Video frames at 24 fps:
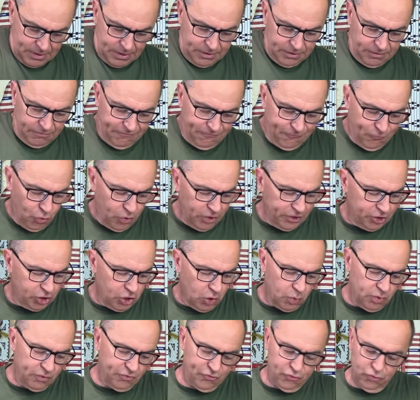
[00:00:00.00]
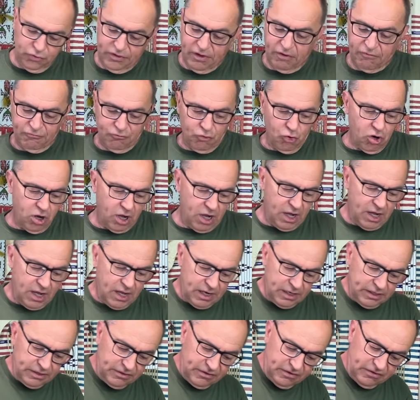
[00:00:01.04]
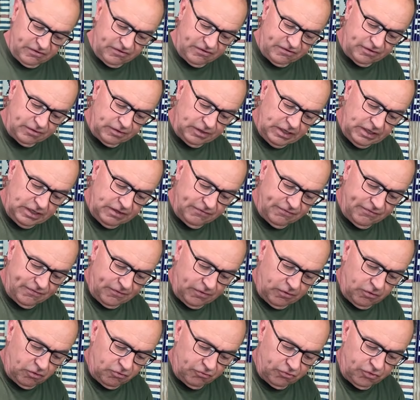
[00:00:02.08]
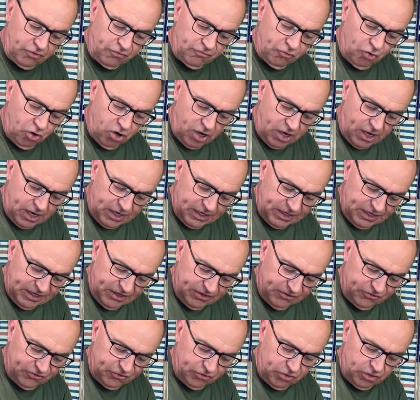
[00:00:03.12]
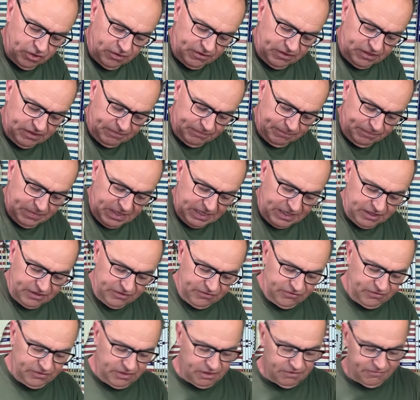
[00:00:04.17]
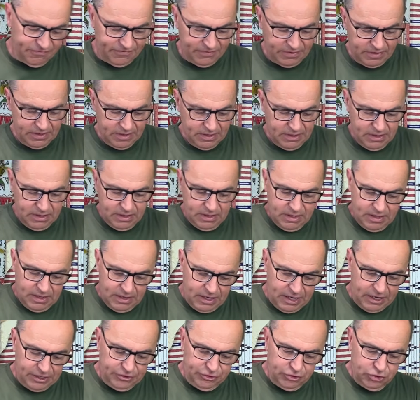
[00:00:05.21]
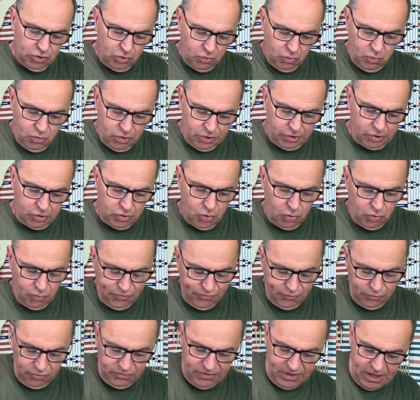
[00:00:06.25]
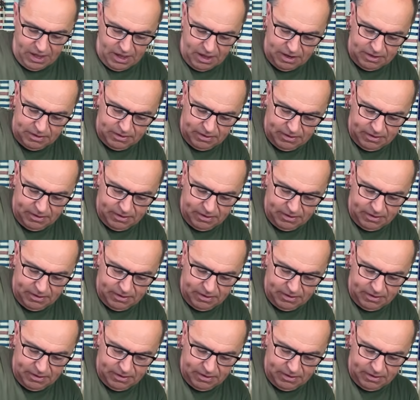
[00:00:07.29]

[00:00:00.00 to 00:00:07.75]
avoid going through the rawhide sleeve or the rawhide insert to make it stiff. I don't want to go through that.